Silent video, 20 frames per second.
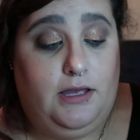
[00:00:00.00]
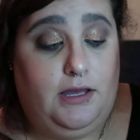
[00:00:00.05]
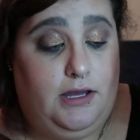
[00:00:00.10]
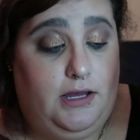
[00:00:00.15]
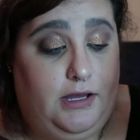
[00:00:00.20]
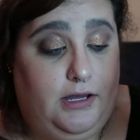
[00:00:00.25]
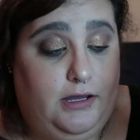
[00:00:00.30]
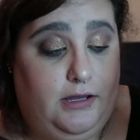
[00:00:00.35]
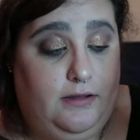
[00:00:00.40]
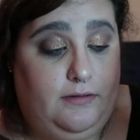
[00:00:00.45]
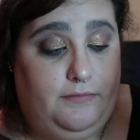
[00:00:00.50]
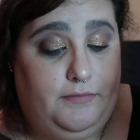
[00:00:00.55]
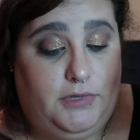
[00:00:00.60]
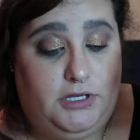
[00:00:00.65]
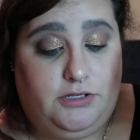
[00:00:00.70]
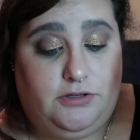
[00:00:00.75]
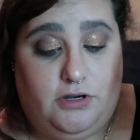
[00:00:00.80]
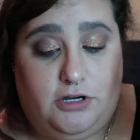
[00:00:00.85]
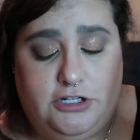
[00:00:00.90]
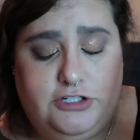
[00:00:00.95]

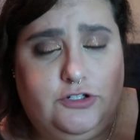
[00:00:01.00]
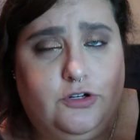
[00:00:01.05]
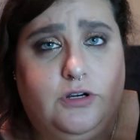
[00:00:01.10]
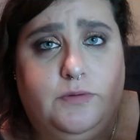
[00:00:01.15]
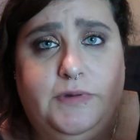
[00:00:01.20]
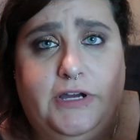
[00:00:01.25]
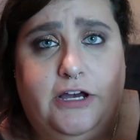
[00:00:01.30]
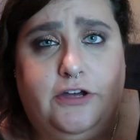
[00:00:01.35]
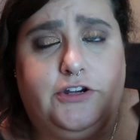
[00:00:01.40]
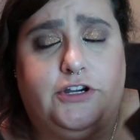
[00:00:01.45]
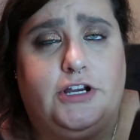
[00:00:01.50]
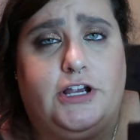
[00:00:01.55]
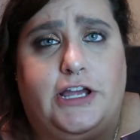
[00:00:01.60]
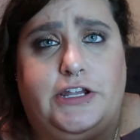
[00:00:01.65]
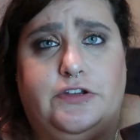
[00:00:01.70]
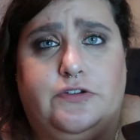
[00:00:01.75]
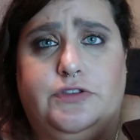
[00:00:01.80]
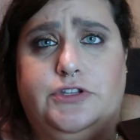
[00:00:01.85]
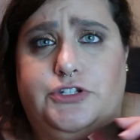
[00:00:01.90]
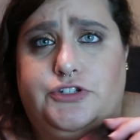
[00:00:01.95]
contour powder. I
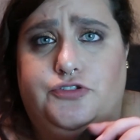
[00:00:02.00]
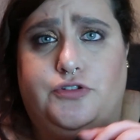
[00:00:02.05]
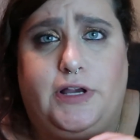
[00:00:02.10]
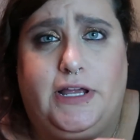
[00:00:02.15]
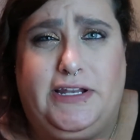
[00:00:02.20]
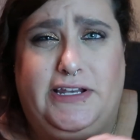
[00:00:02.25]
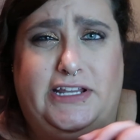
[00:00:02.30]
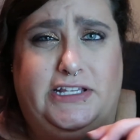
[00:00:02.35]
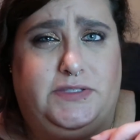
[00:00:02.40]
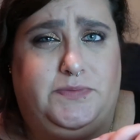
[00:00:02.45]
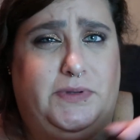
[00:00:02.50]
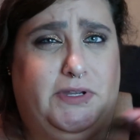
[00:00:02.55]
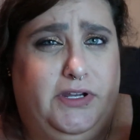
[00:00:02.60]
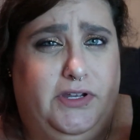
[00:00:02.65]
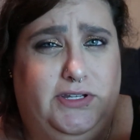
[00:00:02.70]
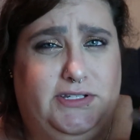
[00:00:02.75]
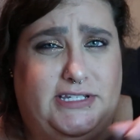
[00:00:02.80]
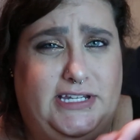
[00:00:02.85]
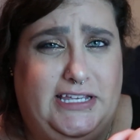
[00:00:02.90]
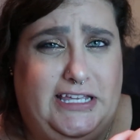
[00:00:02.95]
know the trend has
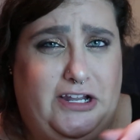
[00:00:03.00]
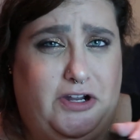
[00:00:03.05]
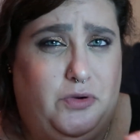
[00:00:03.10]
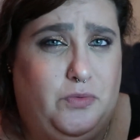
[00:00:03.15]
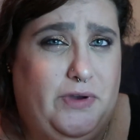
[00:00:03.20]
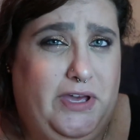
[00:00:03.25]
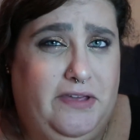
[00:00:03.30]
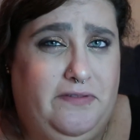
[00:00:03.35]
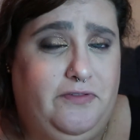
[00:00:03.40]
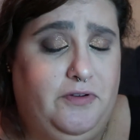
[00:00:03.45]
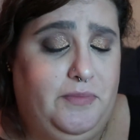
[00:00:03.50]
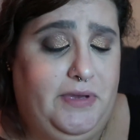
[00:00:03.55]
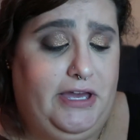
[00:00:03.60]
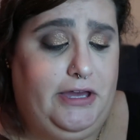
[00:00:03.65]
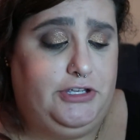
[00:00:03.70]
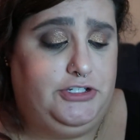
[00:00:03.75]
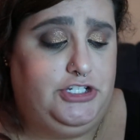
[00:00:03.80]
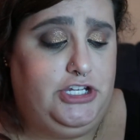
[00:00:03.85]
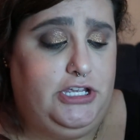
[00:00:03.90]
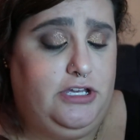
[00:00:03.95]
been to get away from
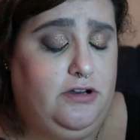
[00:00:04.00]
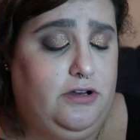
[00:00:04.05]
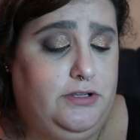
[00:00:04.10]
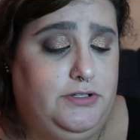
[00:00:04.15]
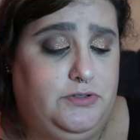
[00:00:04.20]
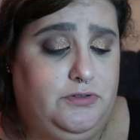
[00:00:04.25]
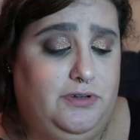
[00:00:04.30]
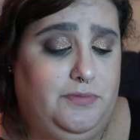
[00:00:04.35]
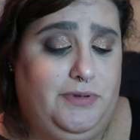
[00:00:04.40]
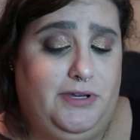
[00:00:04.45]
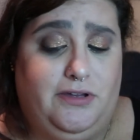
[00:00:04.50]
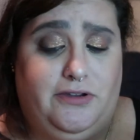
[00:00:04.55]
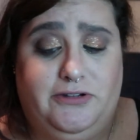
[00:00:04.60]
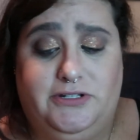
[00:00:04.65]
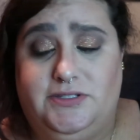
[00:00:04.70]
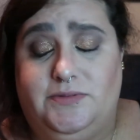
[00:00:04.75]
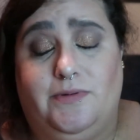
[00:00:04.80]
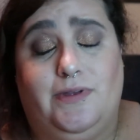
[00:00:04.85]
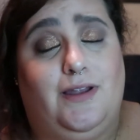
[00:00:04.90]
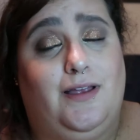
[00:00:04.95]
ashy contour
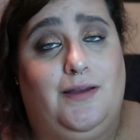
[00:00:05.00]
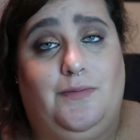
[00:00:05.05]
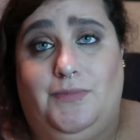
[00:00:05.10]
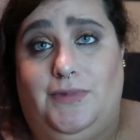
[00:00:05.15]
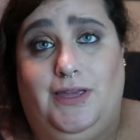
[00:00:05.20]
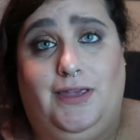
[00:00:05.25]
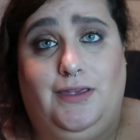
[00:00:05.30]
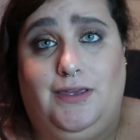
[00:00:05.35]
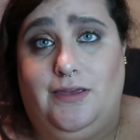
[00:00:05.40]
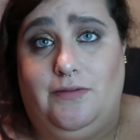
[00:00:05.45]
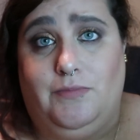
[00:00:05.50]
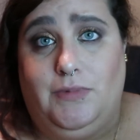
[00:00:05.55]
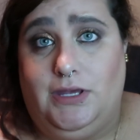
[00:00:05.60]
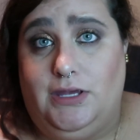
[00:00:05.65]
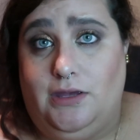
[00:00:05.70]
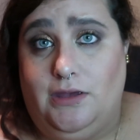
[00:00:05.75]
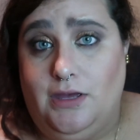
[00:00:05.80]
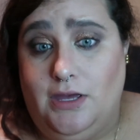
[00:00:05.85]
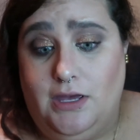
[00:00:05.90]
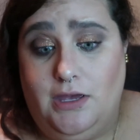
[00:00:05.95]
powders, but I'm like, give
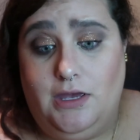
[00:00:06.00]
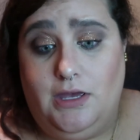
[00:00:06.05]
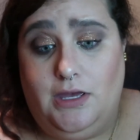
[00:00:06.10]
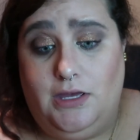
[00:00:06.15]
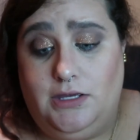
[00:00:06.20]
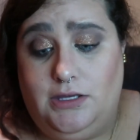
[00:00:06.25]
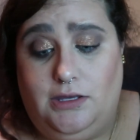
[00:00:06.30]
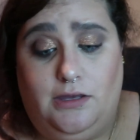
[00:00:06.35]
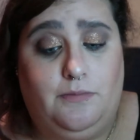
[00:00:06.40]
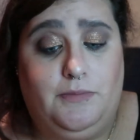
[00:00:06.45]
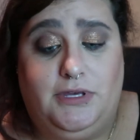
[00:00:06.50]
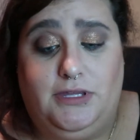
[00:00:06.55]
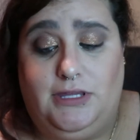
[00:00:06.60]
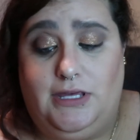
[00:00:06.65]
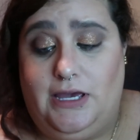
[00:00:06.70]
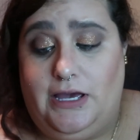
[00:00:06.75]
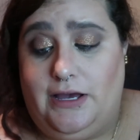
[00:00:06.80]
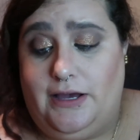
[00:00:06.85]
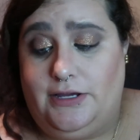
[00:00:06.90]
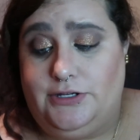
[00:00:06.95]
me
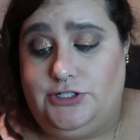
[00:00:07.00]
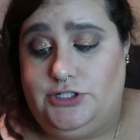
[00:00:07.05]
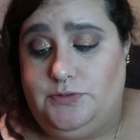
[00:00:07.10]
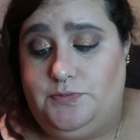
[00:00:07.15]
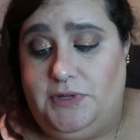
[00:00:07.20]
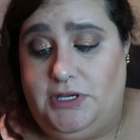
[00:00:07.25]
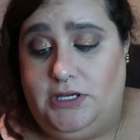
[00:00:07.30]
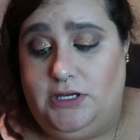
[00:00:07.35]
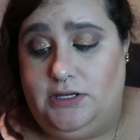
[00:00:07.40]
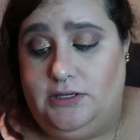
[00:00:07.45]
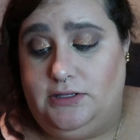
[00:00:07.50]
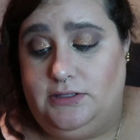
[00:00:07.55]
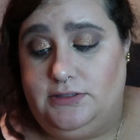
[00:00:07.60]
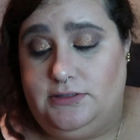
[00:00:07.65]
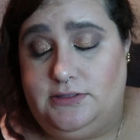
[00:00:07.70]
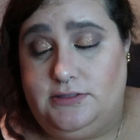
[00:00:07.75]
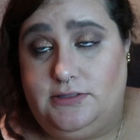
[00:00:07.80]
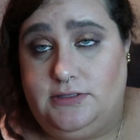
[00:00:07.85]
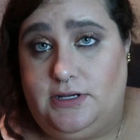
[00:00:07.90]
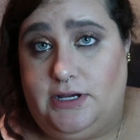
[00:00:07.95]
the ash,
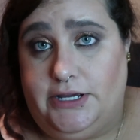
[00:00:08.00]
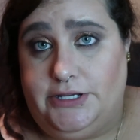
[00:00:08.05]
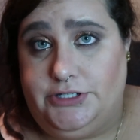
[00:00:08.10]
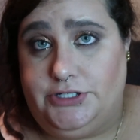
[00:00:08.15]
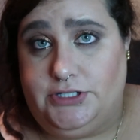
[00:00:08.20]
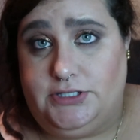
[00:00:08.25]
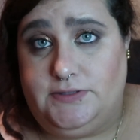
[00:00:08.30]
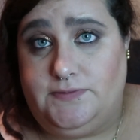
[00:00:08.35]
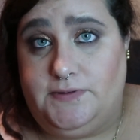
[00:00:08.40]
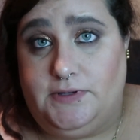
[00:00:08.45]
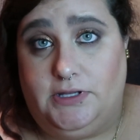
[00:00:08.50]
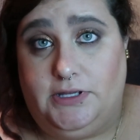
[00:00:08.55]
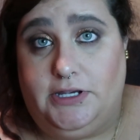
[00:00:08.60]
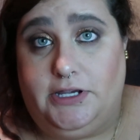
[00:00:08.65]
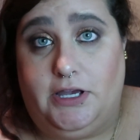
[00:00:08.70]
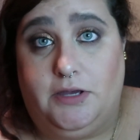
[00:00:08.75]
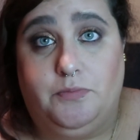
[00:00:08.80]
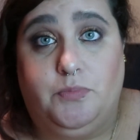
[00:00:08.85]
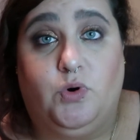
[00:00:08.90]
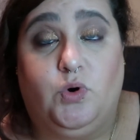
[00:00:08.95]
because I just feel
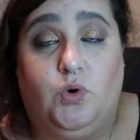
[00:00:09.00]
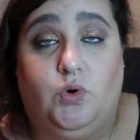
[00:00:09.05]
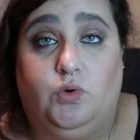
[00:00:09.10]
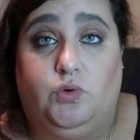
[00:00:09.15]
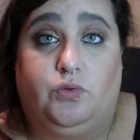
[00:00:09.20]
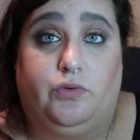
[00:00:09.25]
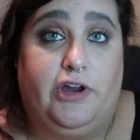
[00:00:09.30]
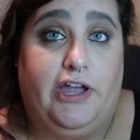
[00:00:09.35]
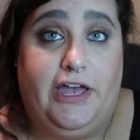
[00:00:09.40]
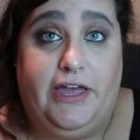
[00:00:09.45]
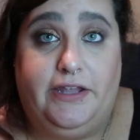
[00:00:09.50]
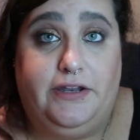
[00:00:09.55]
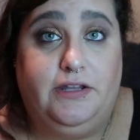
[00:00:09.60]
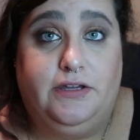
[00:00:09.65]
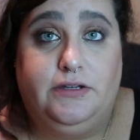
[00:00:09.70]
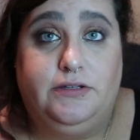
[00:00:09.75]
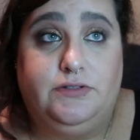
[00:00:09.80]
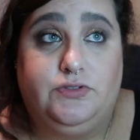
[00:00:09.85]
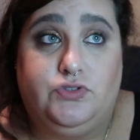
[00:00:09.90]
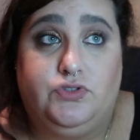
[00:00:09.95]
like I pull
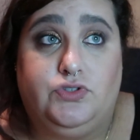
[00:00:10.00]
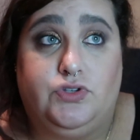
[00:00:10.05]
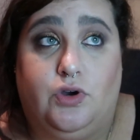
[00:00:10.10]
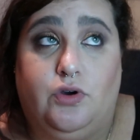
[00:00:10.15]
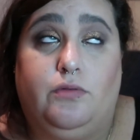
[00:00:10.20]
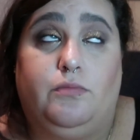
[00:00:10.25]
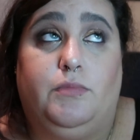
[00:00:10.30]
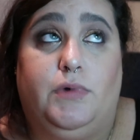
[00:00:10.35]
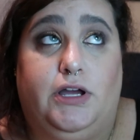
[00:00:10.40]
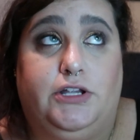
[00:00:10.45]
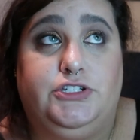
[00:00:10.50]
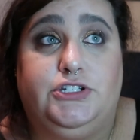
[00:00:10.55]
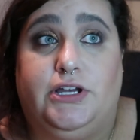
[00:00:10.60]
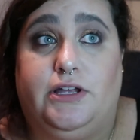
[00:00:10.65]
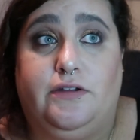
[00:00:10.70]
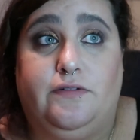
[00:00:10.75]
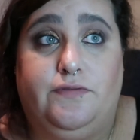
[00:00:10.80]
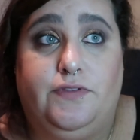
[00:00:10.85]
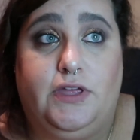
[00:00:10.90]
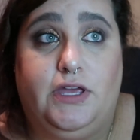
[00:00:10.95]
red so much
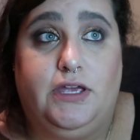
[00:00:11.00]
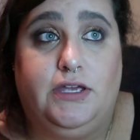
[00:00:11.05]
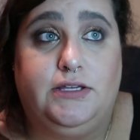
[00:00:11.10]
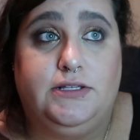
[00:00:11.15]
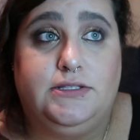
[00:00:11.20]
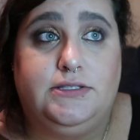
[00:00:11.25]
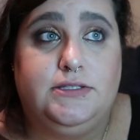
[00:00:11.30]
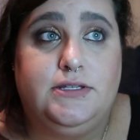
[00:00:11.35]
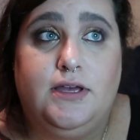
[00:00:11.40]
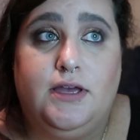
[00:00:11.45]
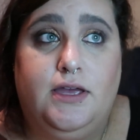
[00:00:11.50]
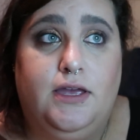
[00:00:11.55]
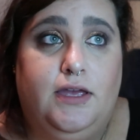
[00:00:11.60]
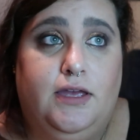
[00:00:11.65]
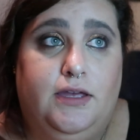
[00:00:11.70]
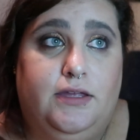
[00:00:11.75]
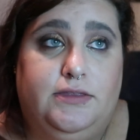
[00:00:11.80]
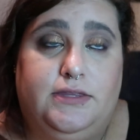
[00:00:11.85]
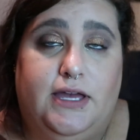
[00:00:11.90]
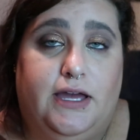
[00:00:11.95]
out of things
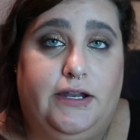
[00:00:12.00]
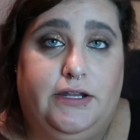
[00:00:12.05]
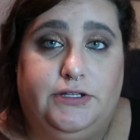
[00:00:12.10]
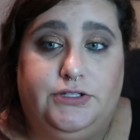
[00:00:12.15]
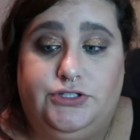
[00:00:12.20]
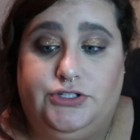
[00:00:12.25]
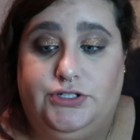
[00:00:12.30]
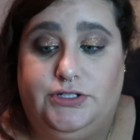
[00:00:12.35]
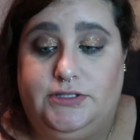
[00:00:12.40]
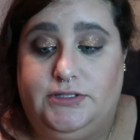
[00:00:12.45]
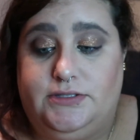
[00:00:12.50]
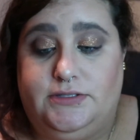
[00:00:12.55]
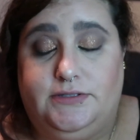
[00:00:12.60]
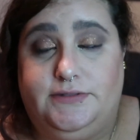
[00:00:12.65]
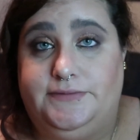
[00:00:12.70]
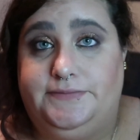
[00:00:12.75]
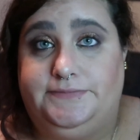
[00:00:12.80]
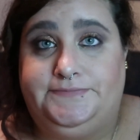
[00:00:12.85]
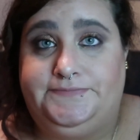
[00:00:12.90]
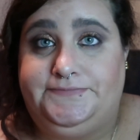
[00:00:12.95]
that it's just